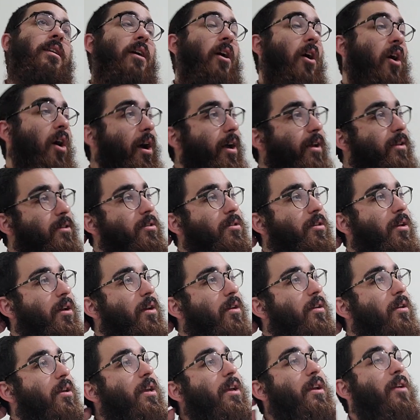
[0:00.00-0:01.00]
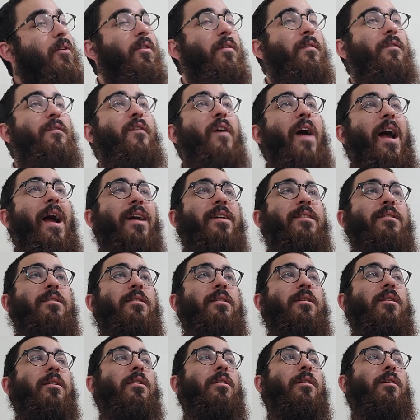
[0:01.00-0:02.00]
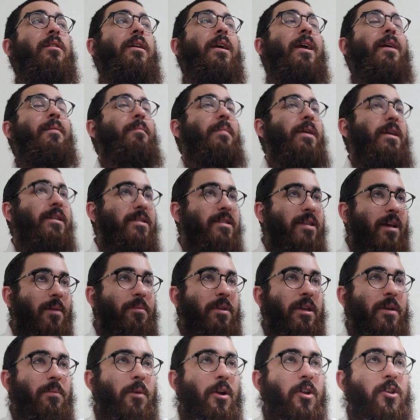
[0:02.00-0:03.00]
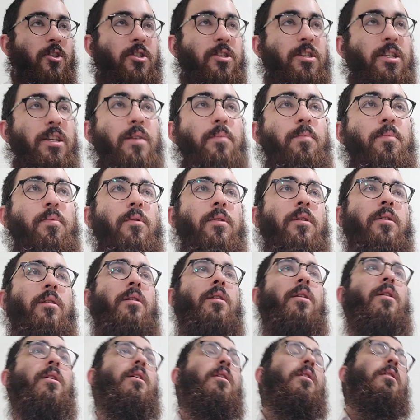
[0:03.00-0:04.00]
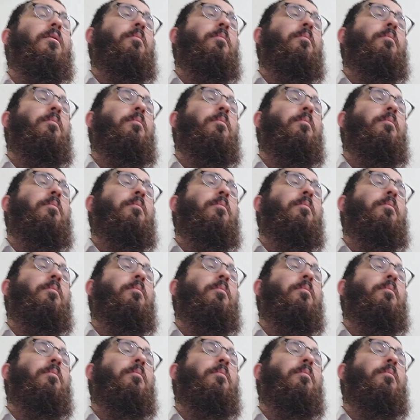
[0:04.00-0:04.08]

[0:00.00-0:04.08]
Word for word: and a hindsight. In fact, it means something much deeper.